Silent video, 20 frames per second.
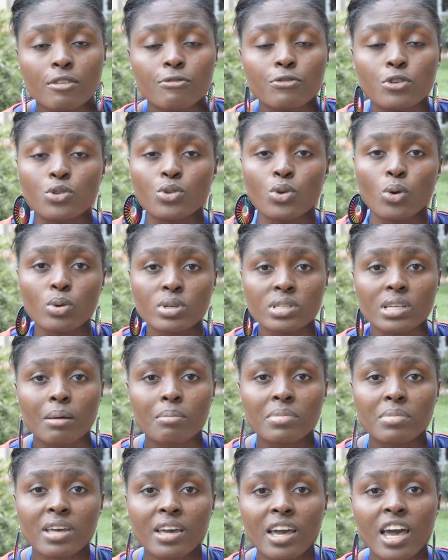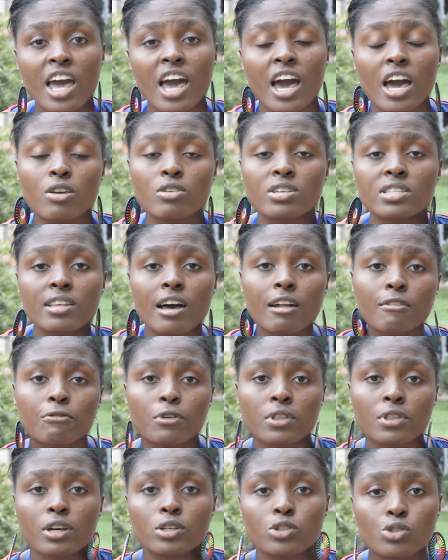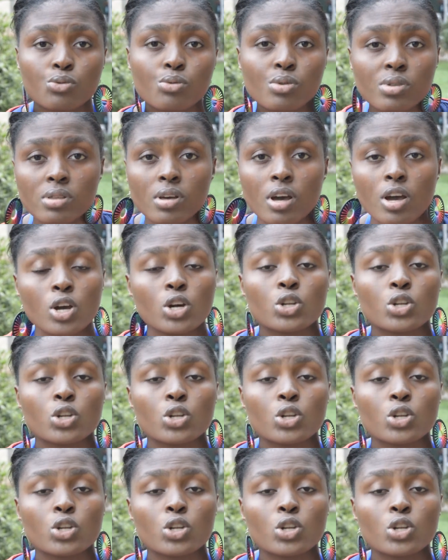if you know something, and you stand for the truth,